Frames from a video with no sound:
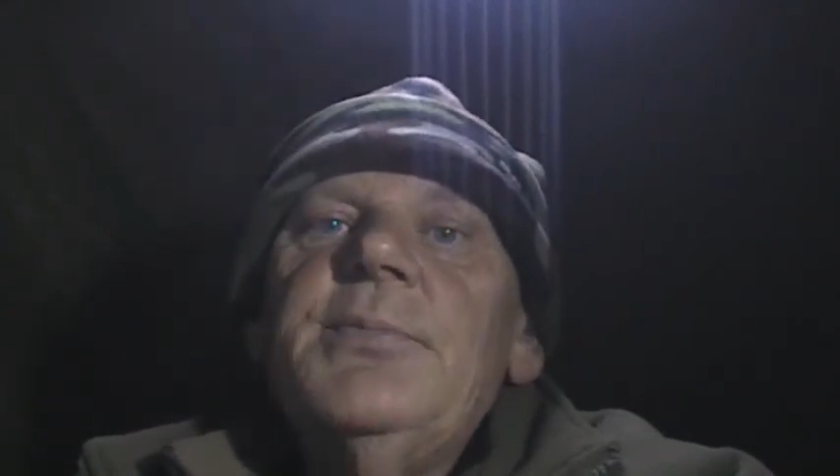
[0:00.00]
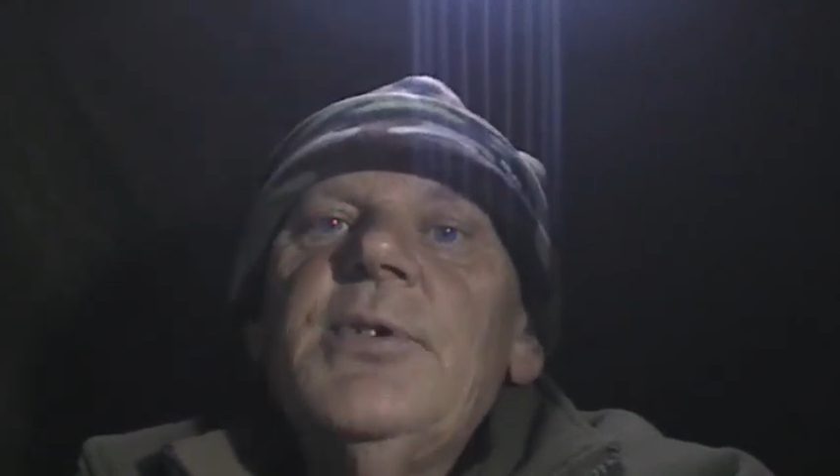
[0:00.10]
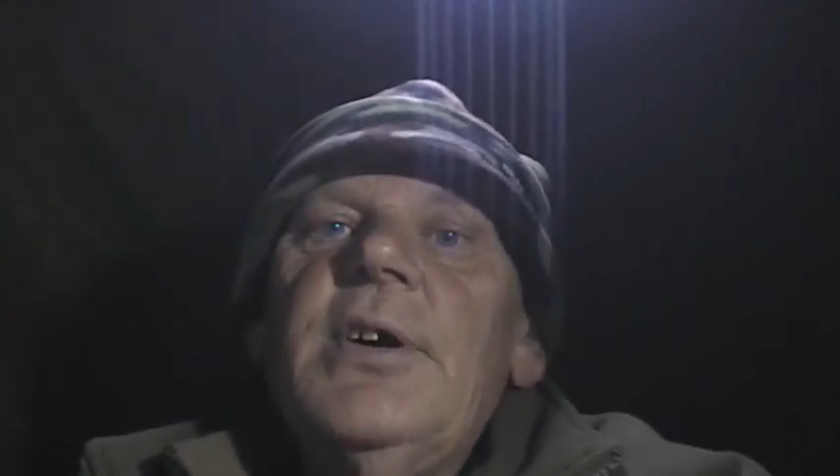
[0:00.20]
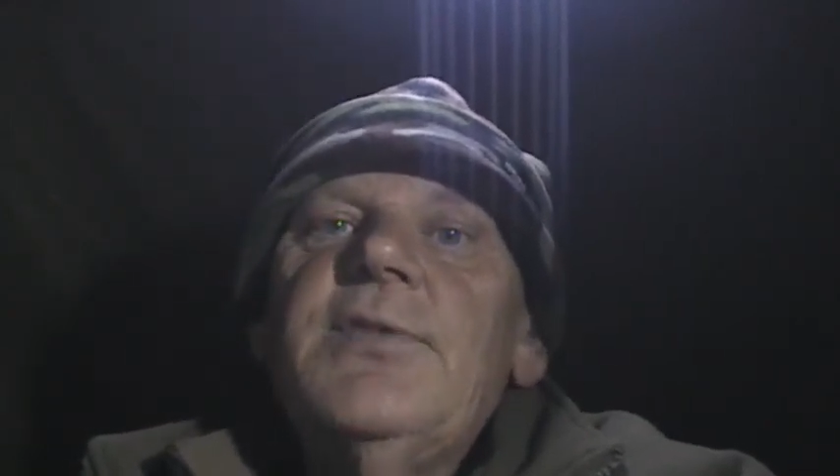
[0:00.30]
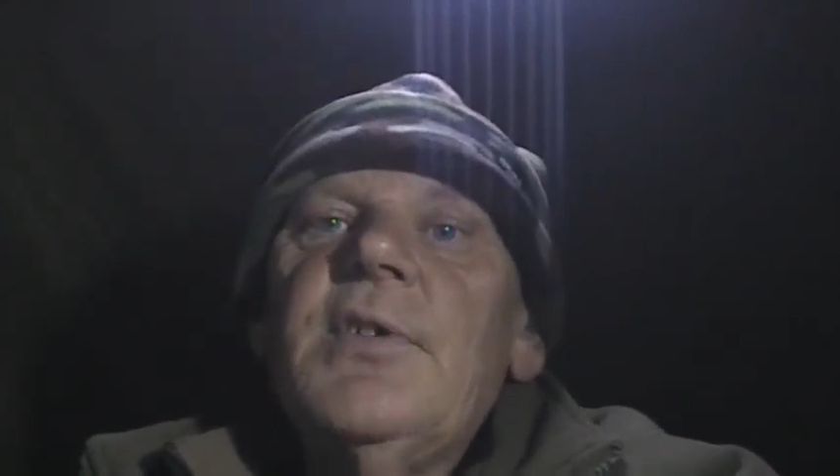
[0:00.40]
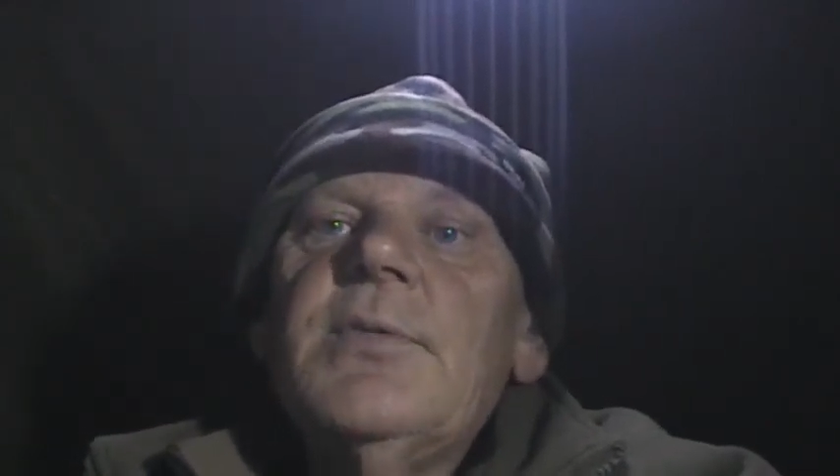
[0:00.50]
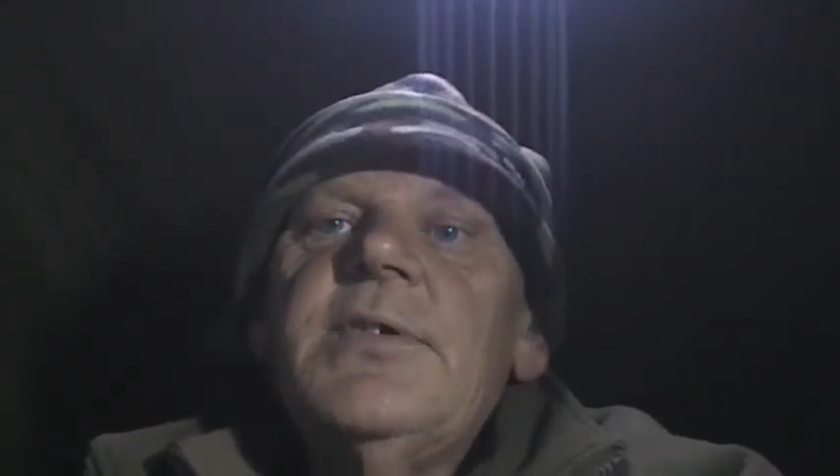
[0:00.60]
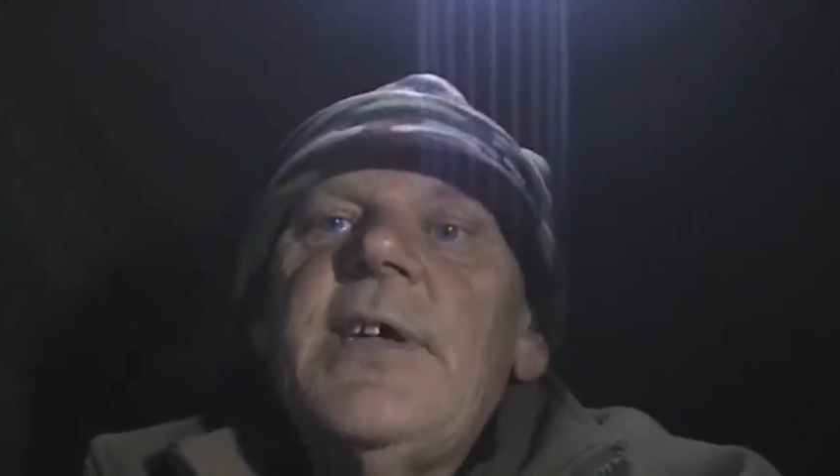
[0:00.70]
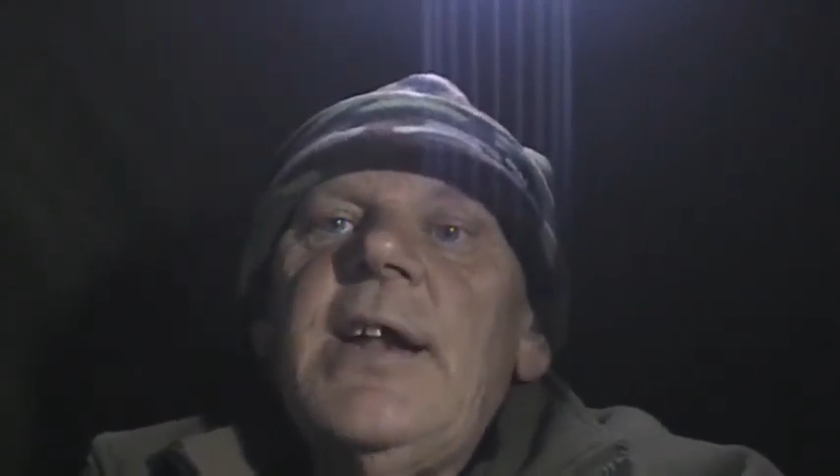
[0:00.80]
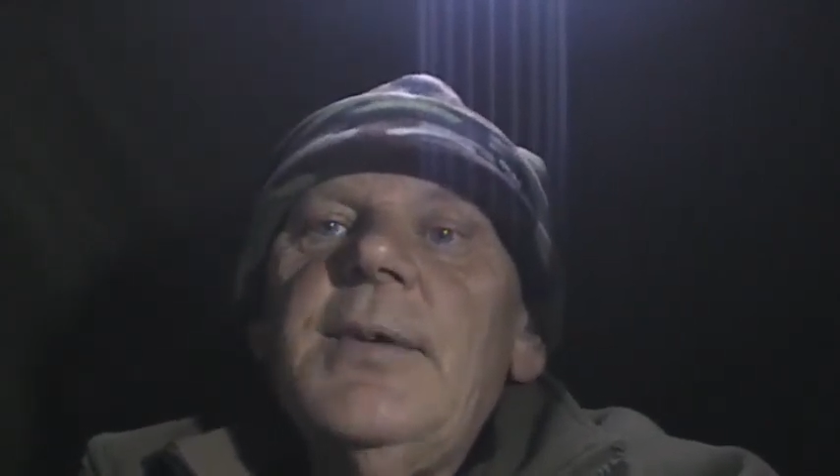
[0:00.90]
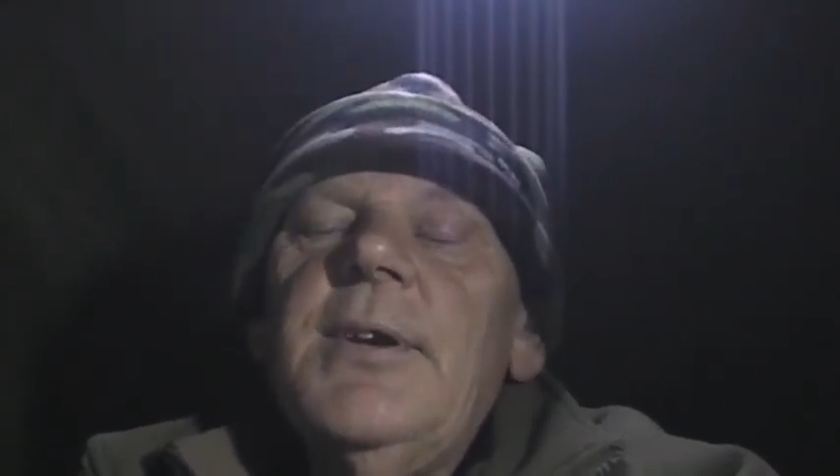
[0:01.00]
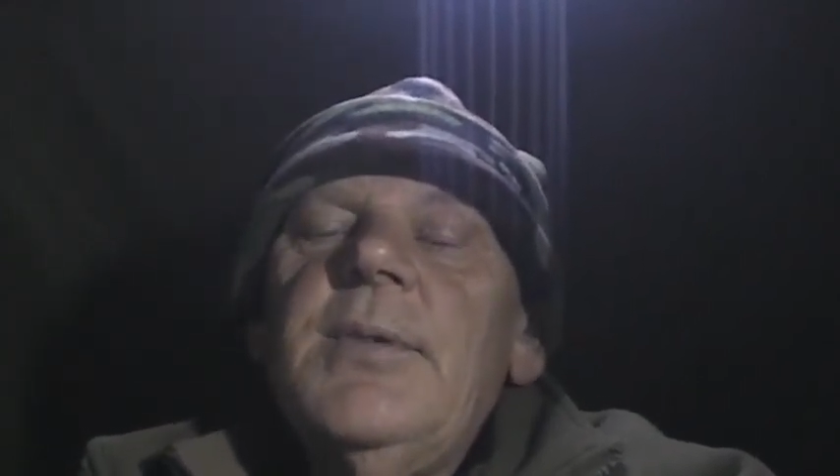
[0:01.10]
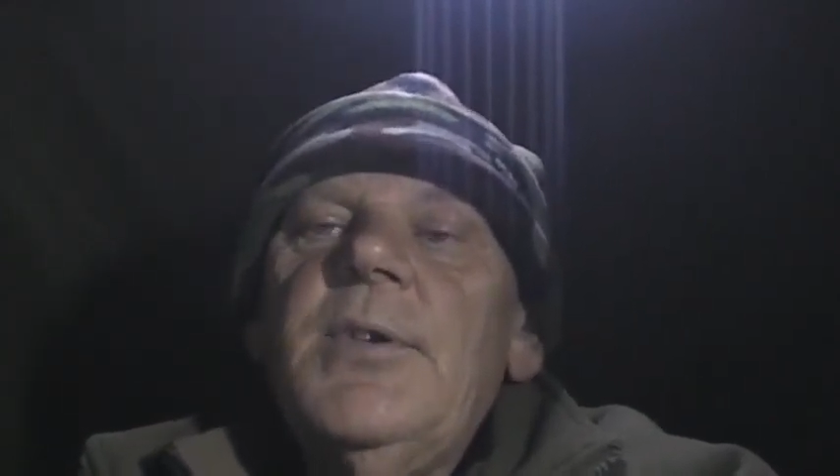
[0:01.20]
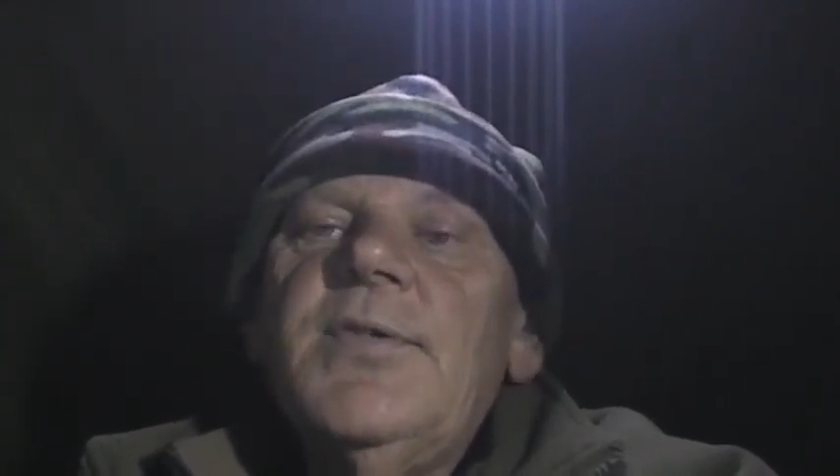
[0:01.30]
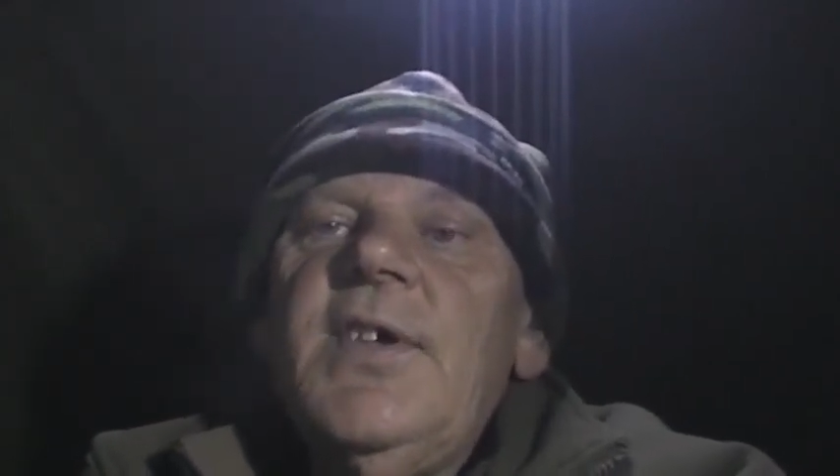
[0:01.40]
got his rod exactly where he
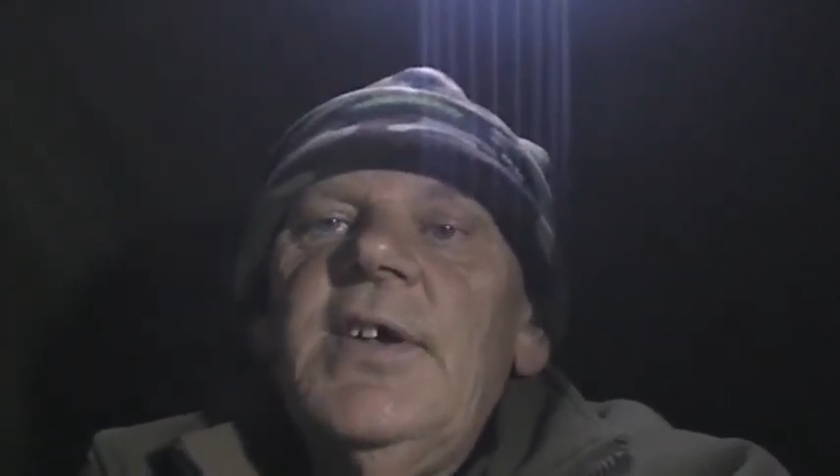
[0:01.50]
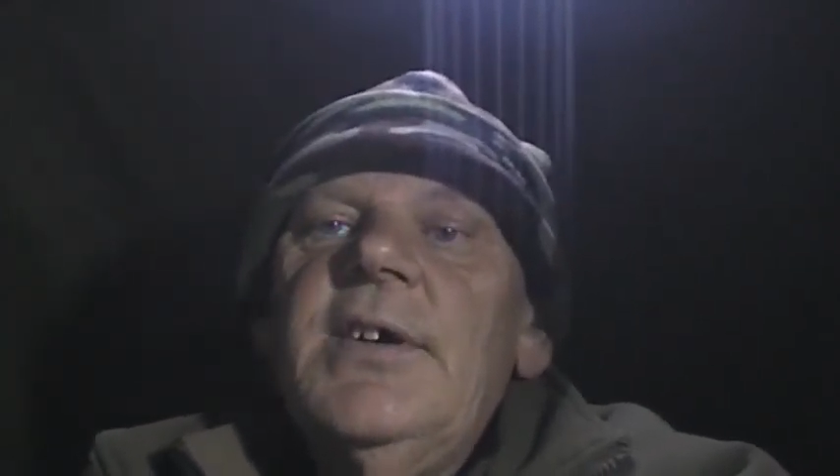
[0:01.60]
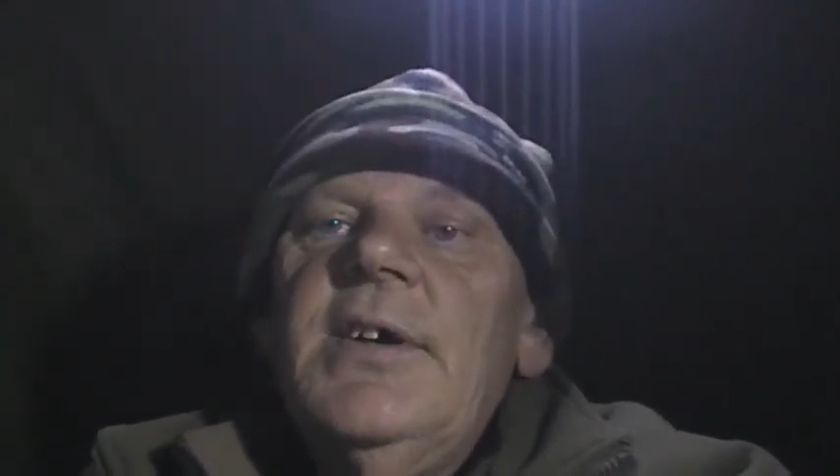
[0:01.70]
wants it.